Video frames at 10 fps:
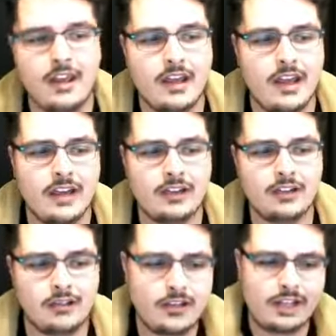and
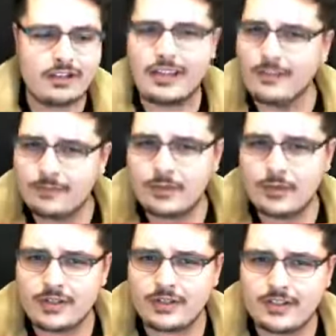look at the
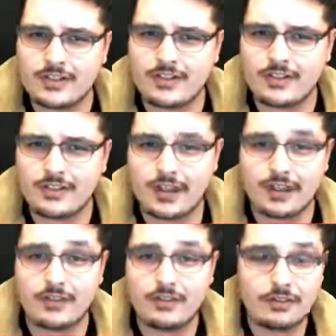influences that